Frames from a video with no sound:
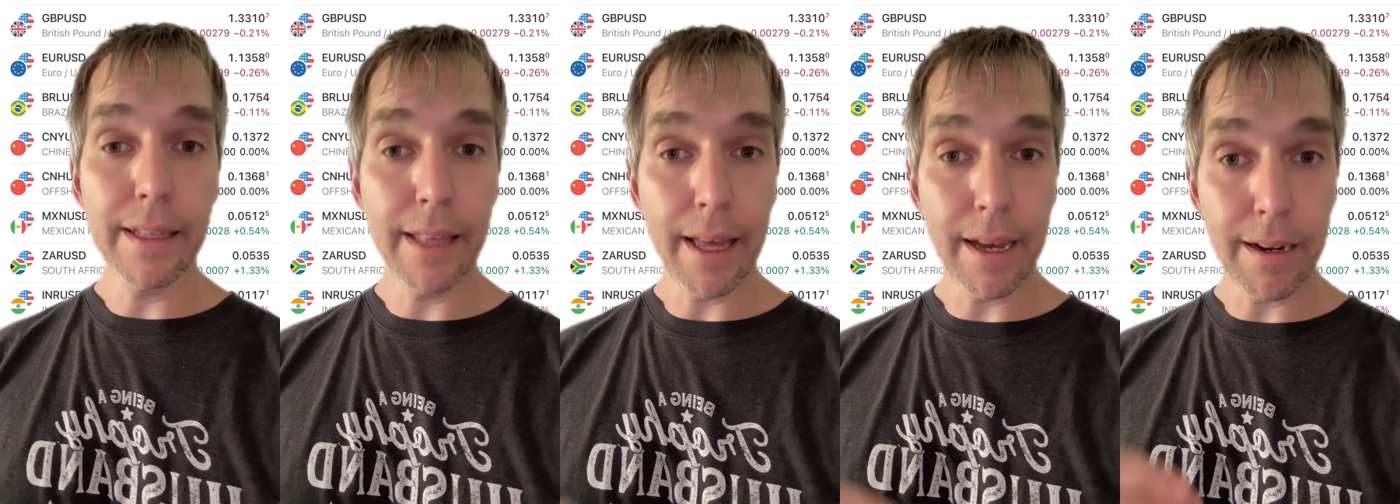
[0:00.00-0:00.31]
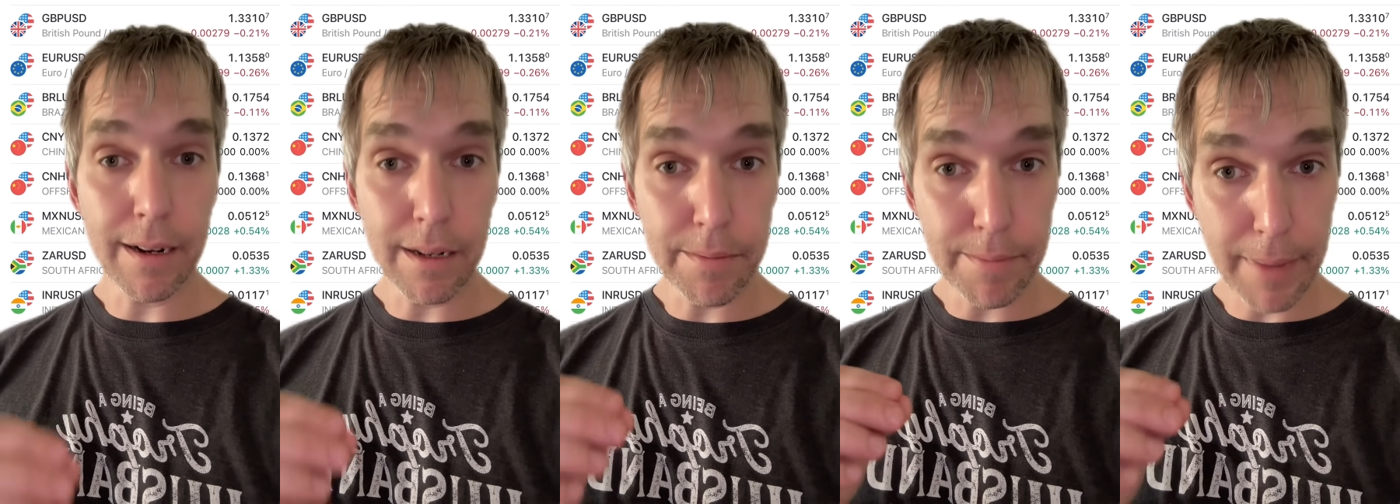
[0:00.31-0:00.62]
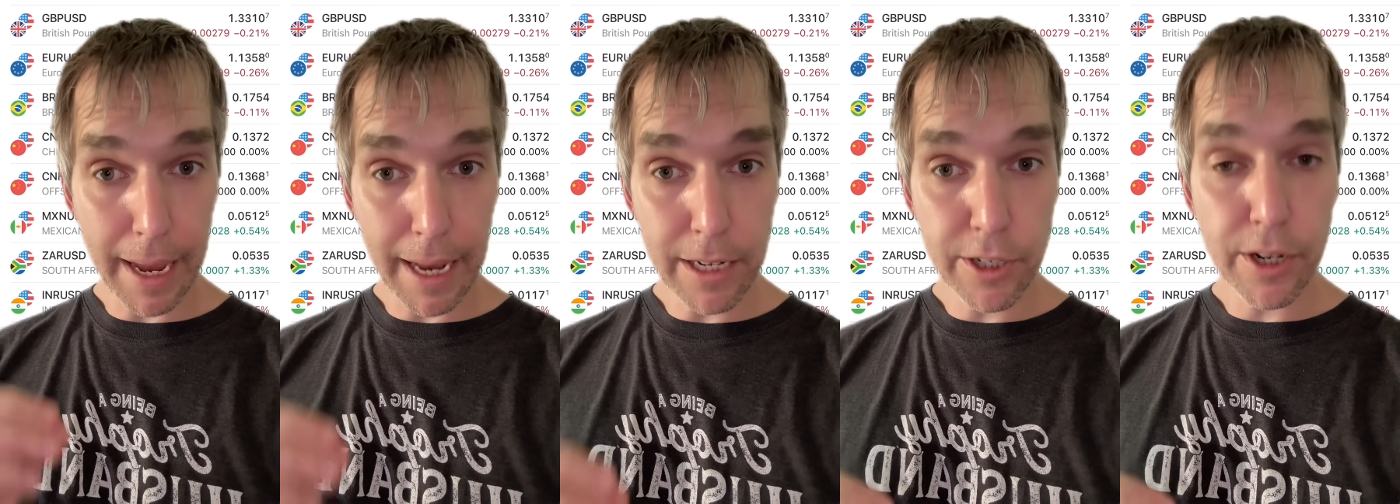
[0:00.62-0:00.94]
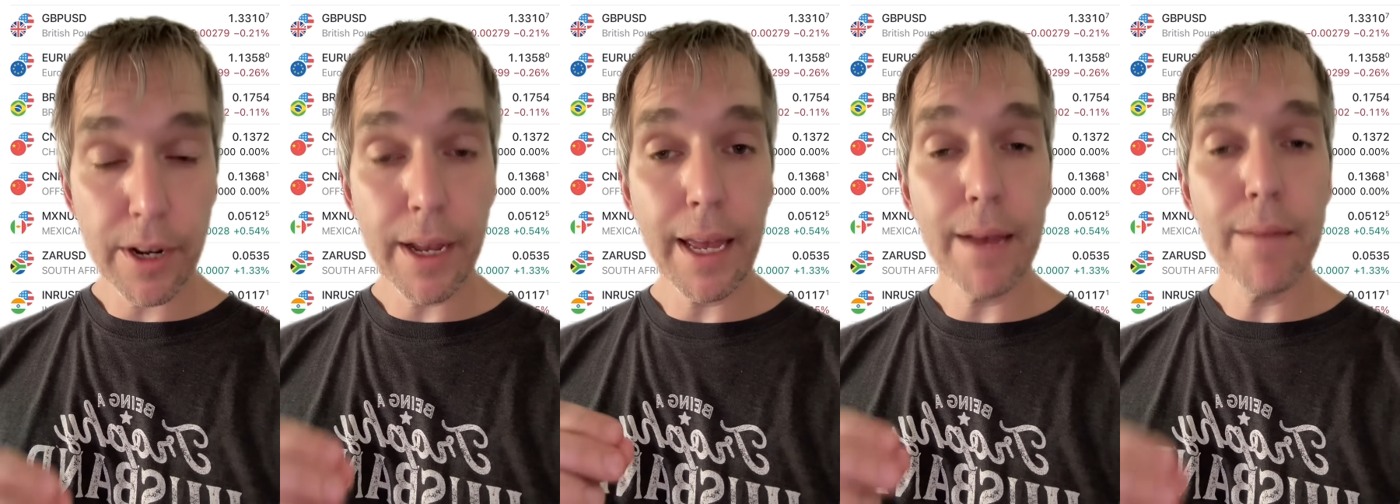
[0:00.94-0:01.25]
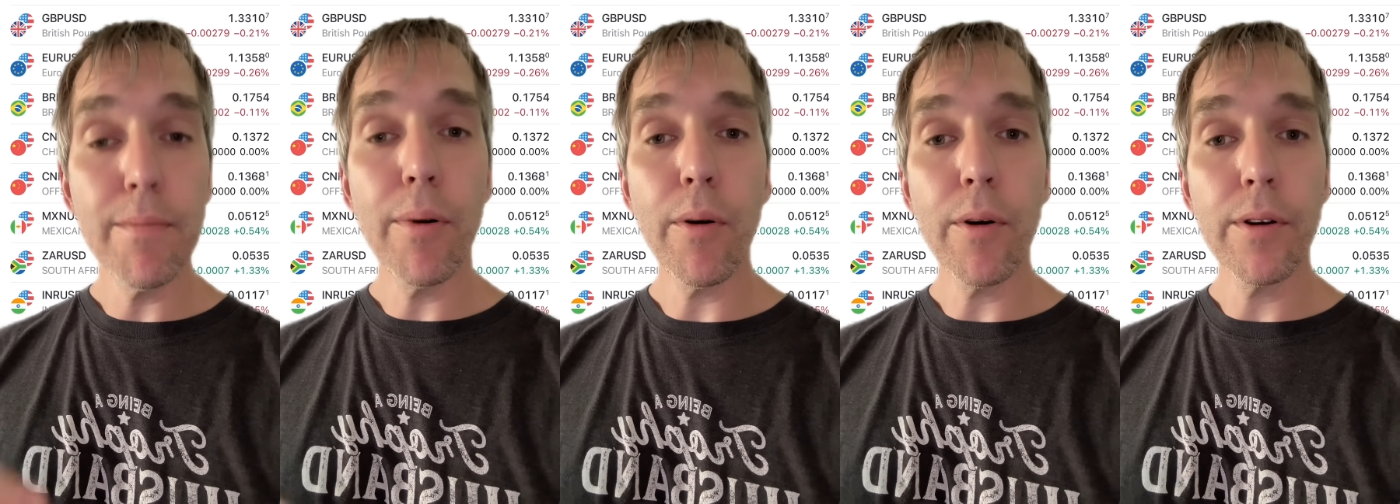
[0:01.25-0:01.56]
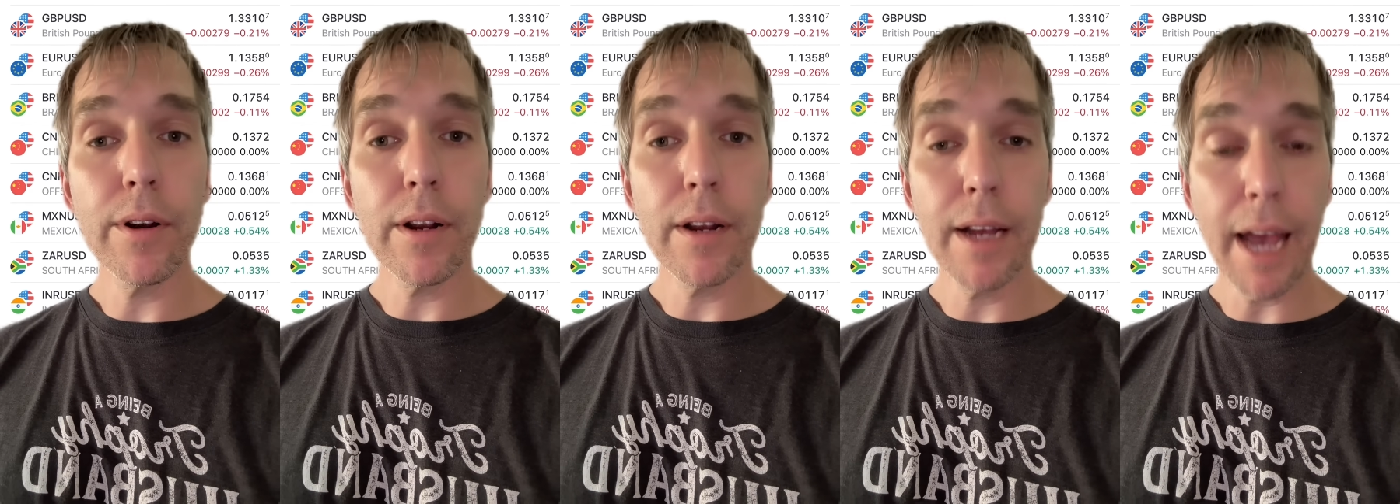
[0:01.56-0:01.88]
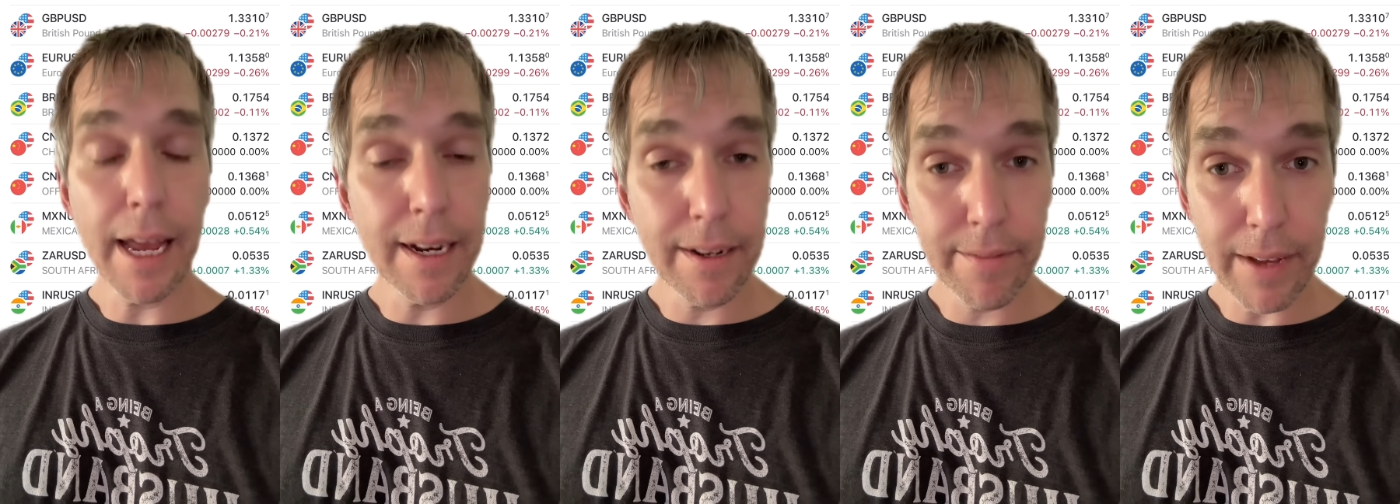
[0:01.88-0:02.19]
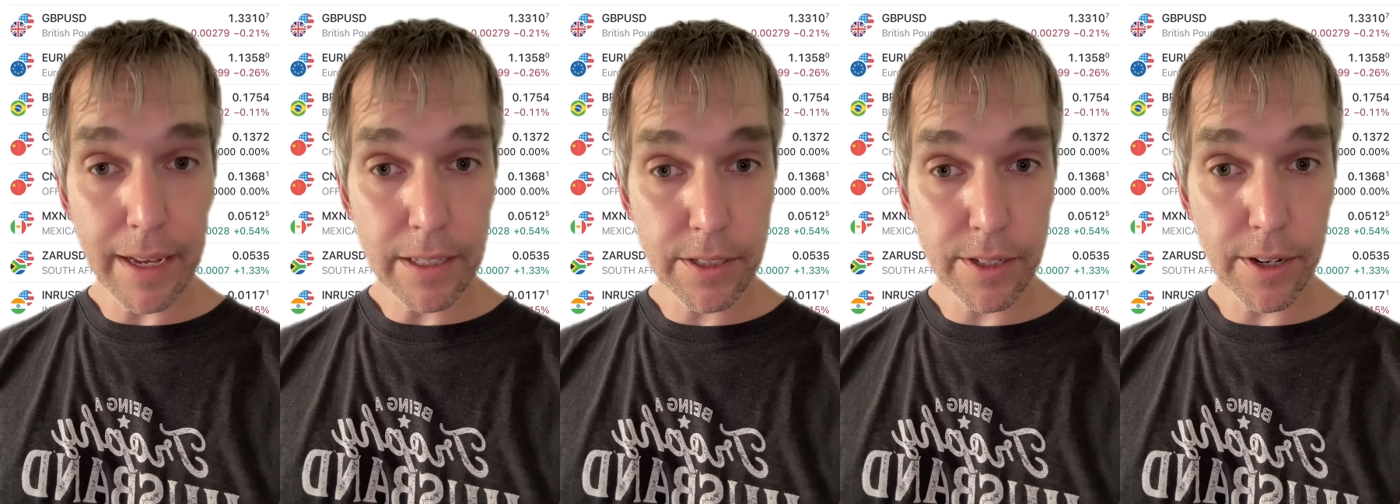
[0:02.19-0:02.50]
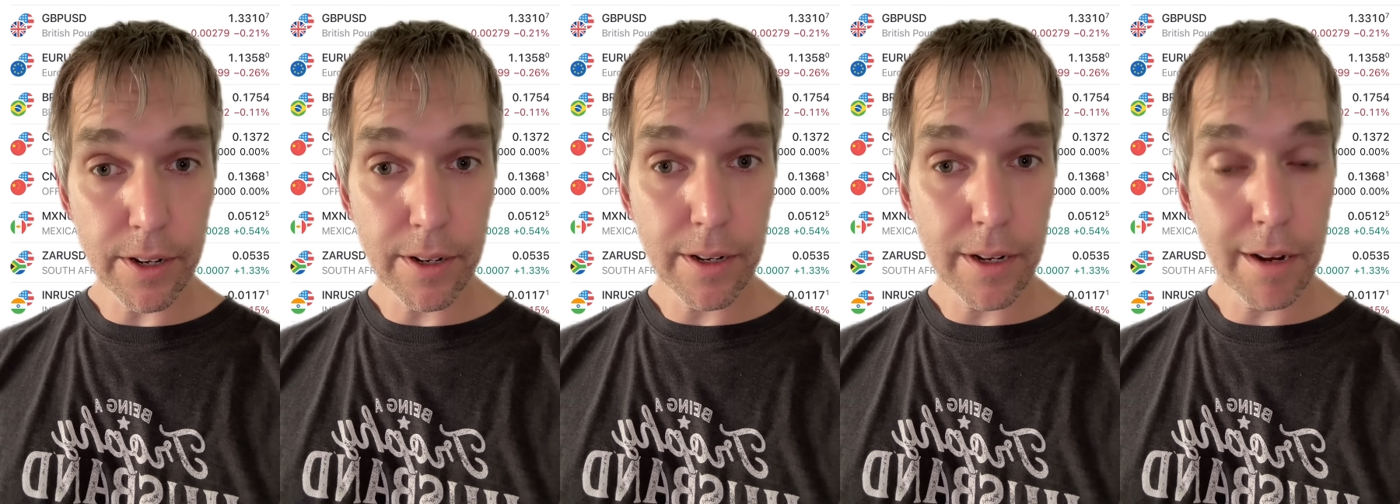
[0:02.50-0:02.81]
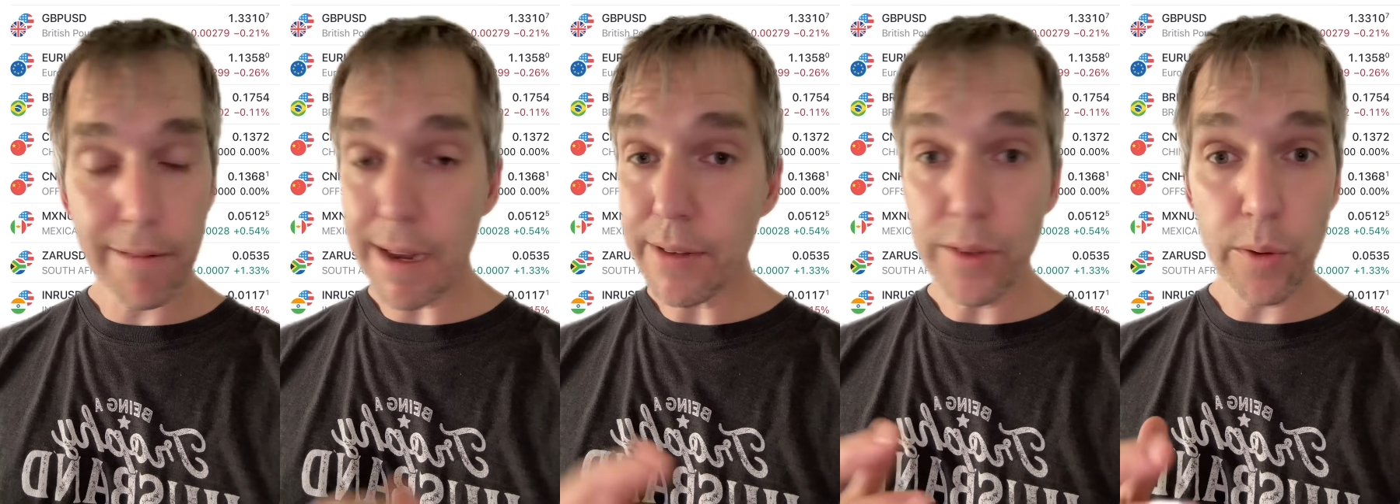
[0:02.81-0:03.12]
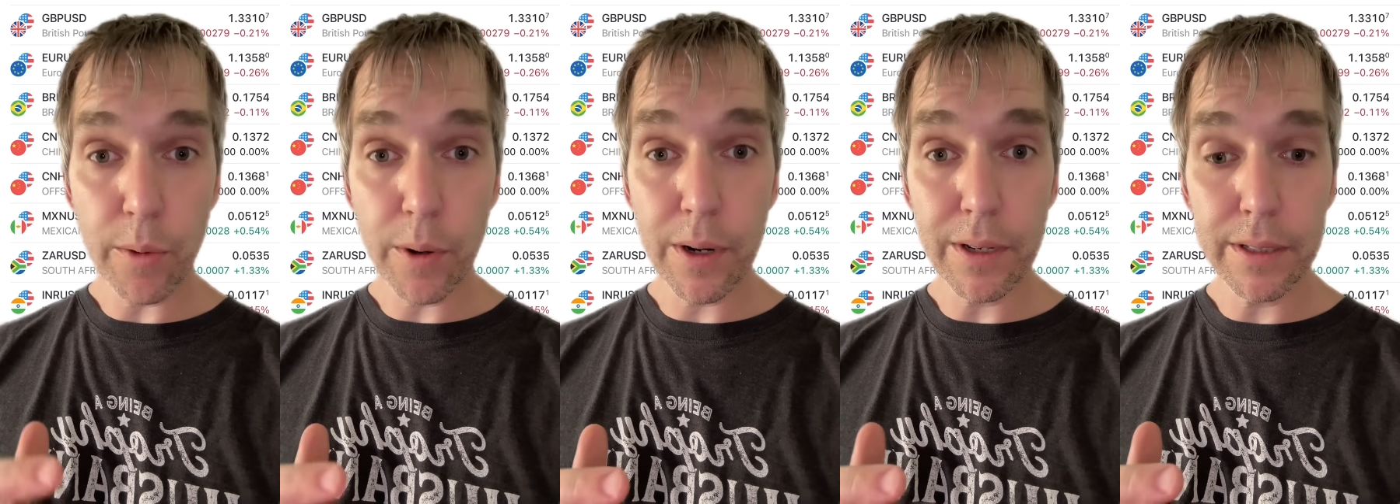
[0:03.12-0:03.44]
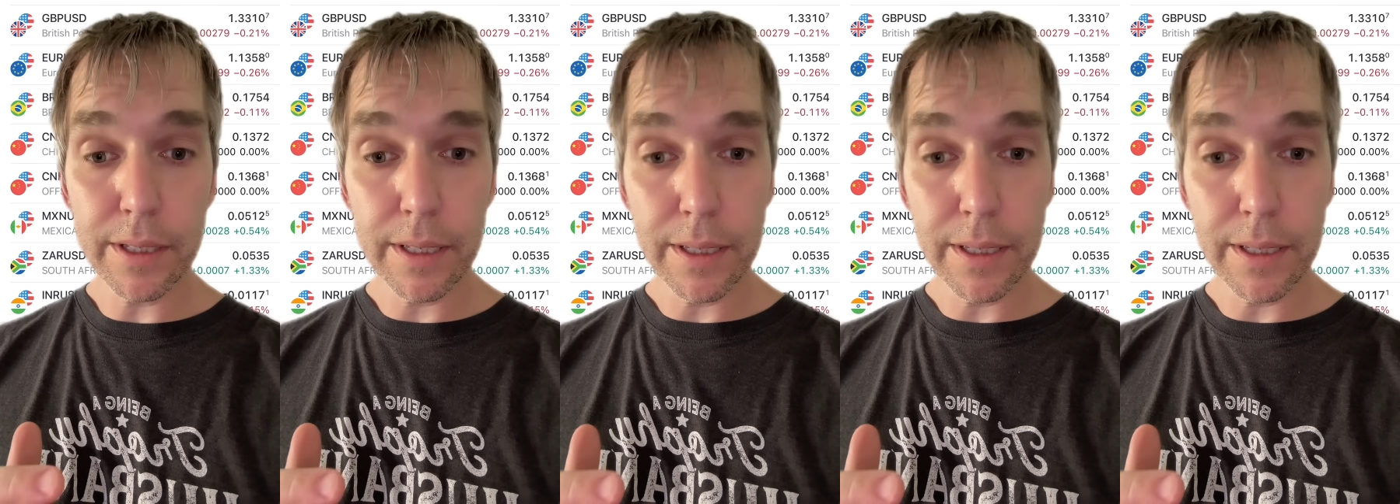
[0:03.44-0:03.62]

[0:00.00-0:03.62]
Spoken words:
They are a major importer and investor around the world.